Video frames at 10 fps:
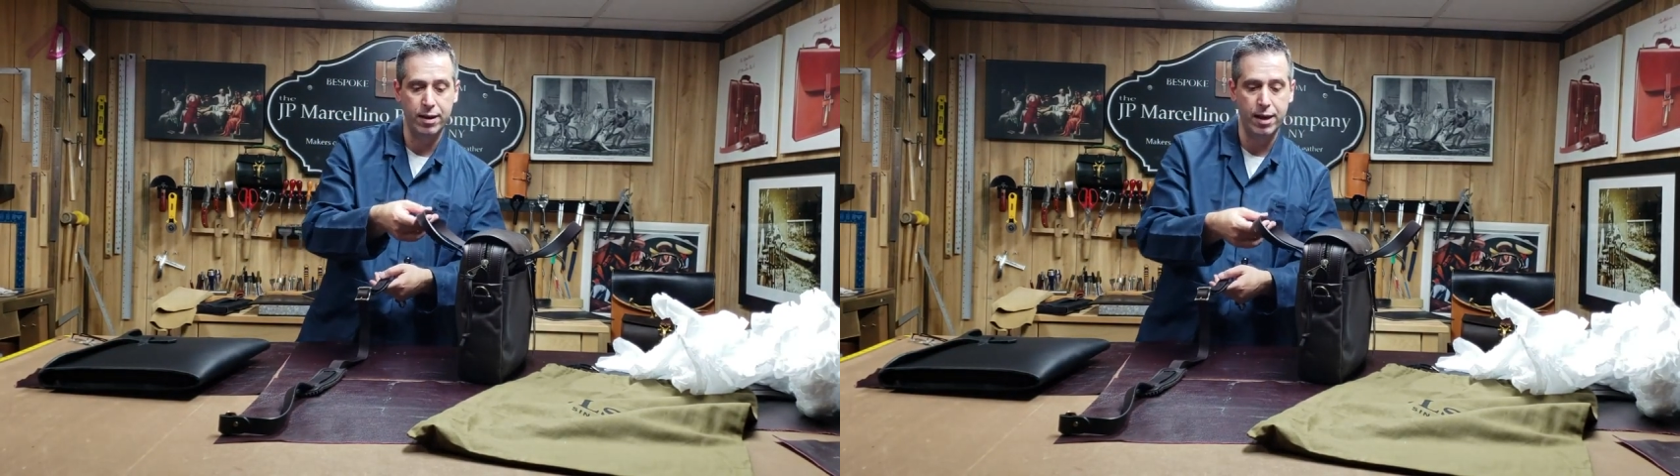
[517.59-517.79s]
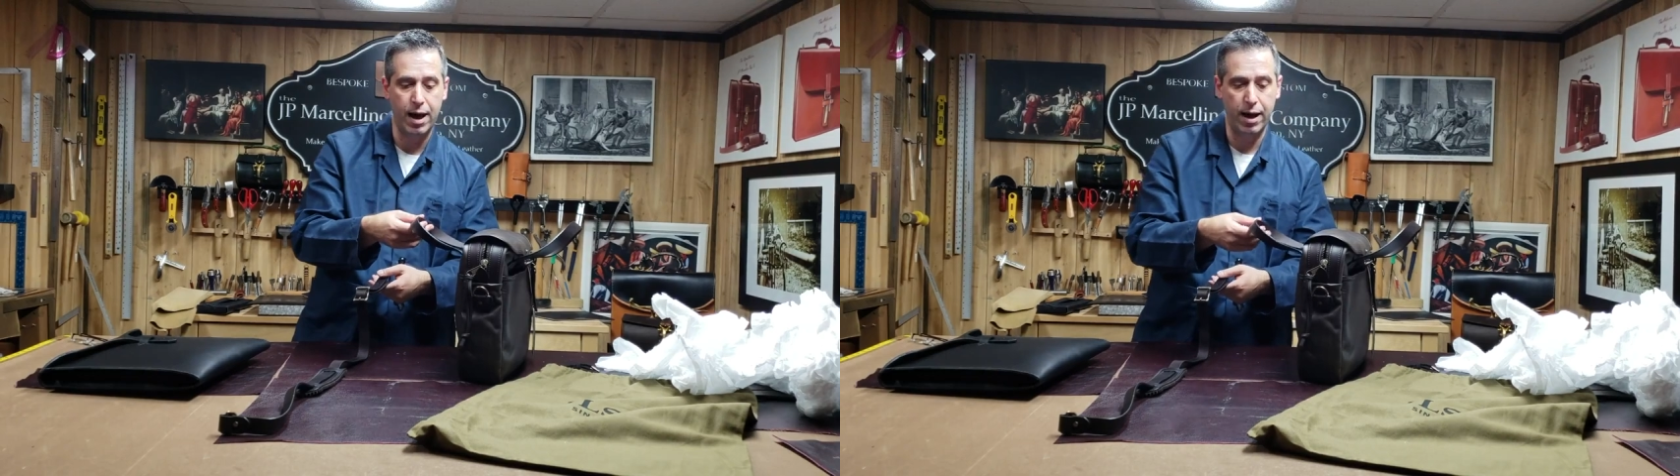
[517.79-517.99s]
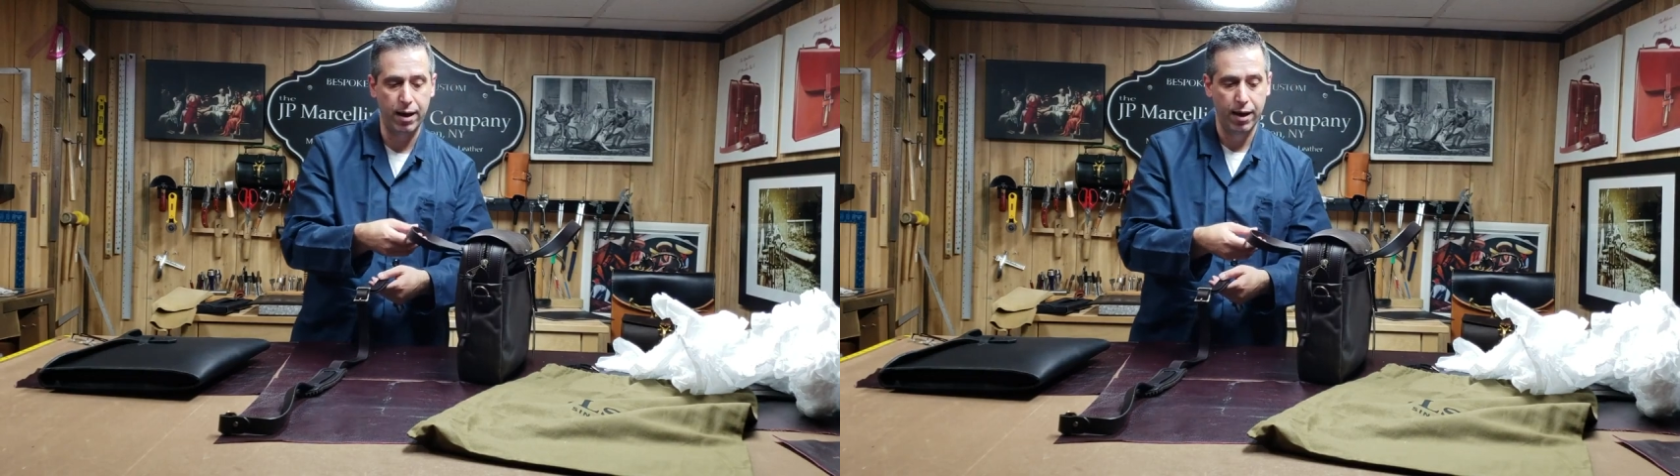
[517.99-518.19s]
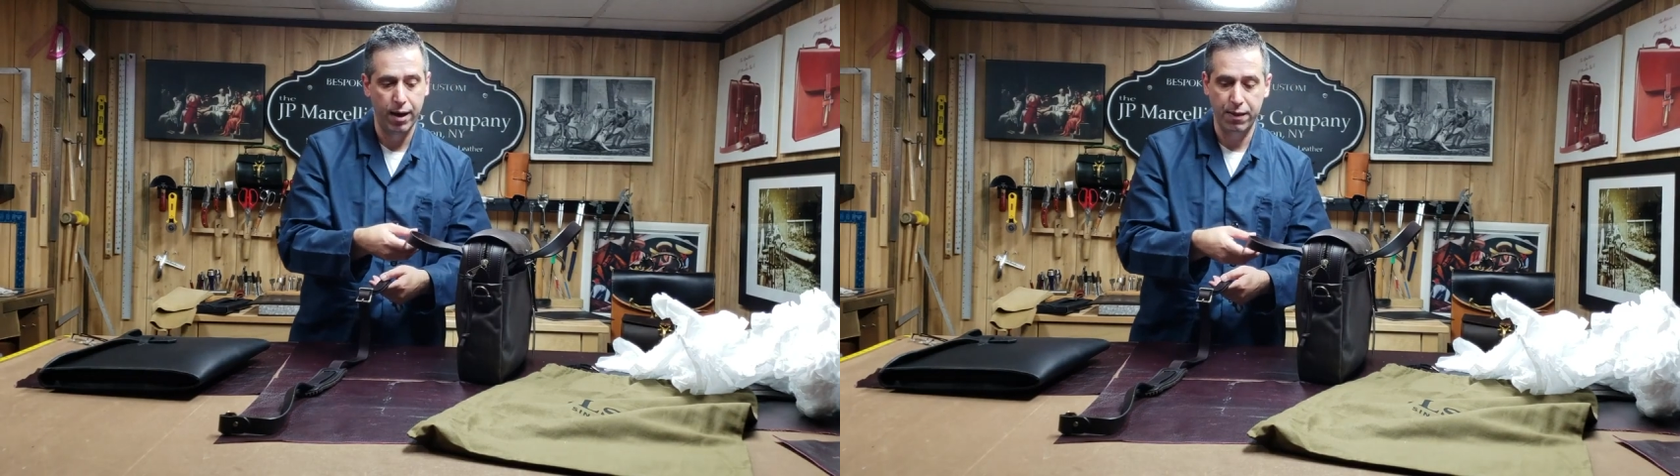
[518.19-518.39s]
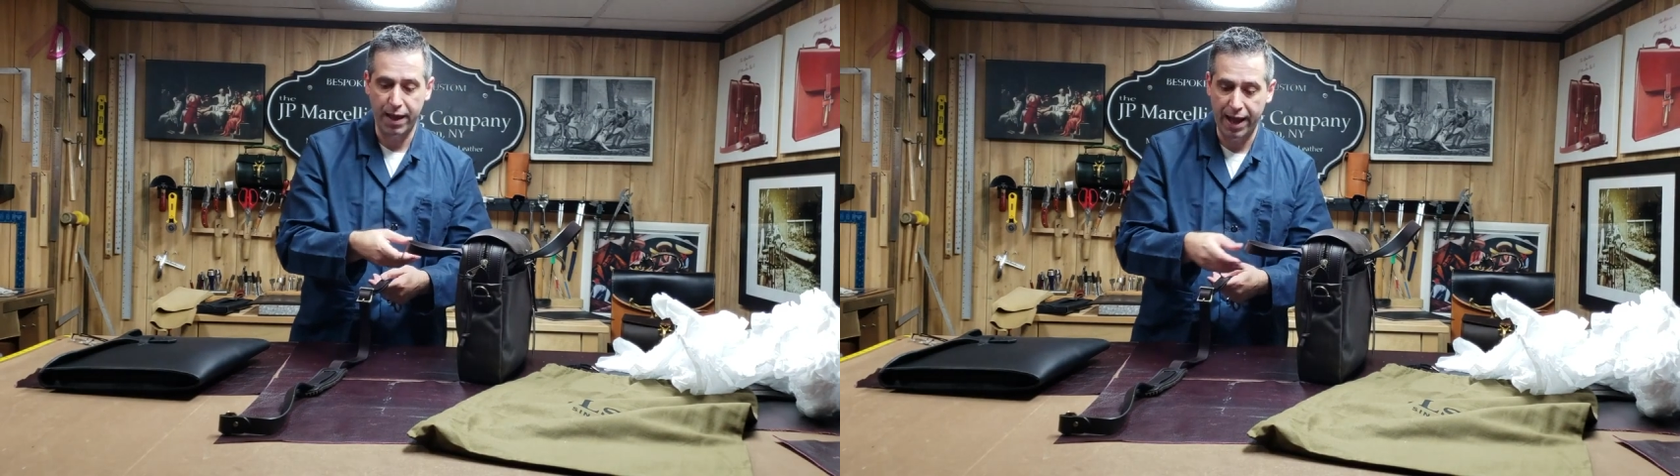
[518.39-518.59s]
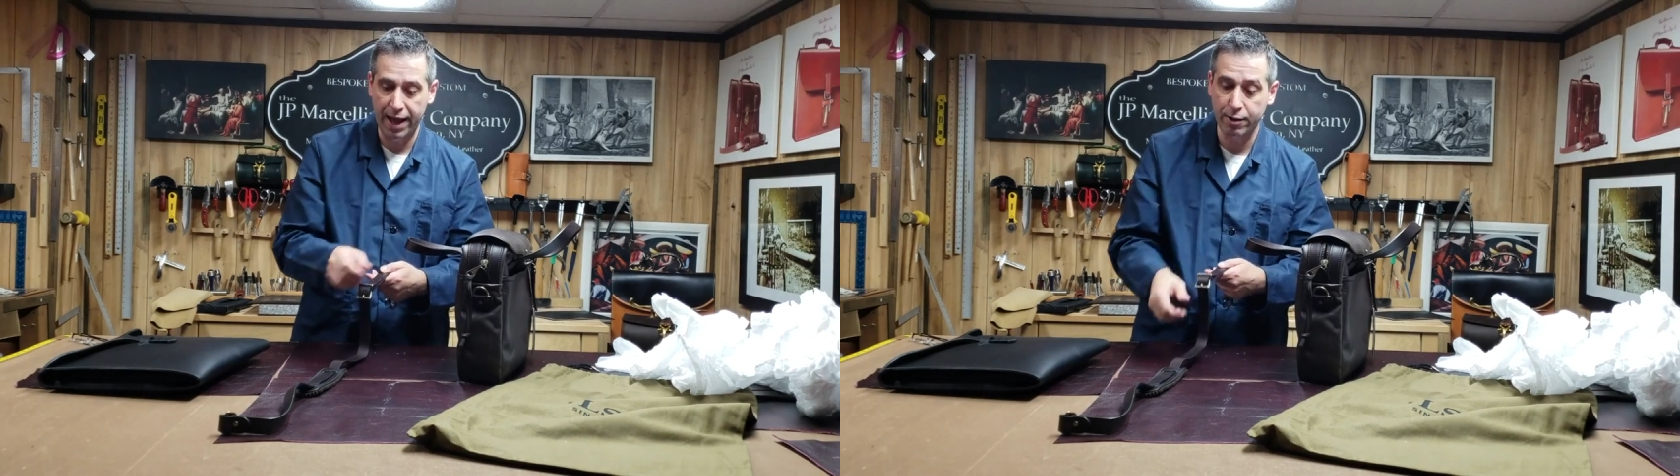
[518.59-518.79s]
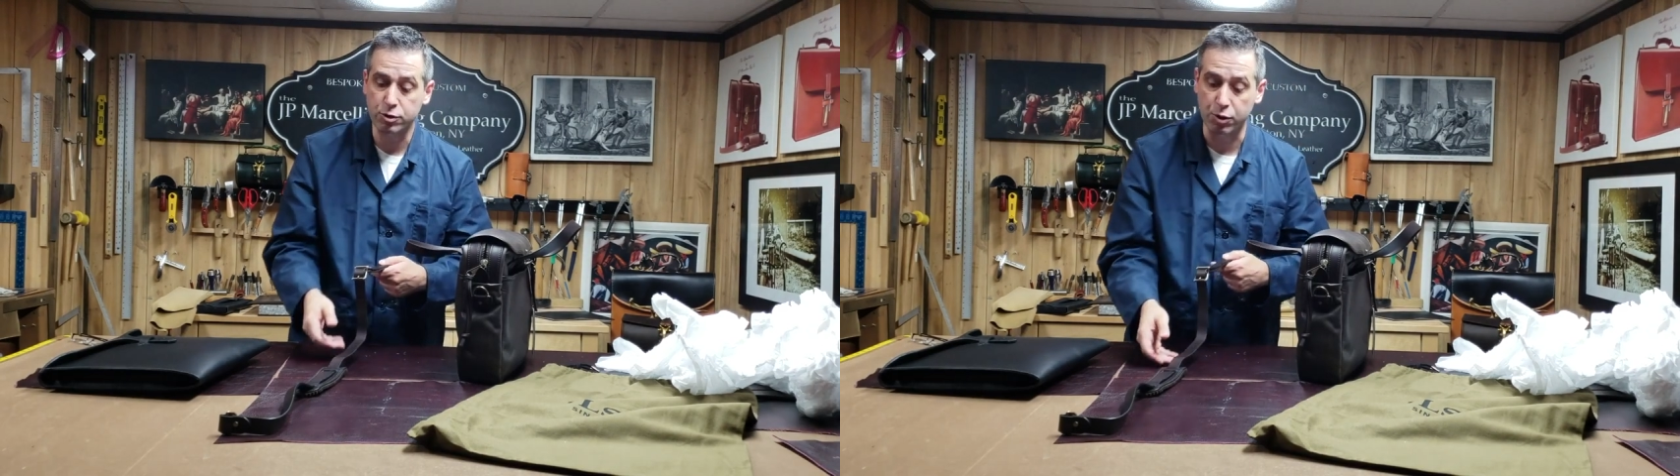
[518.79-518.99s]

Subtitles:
the handle.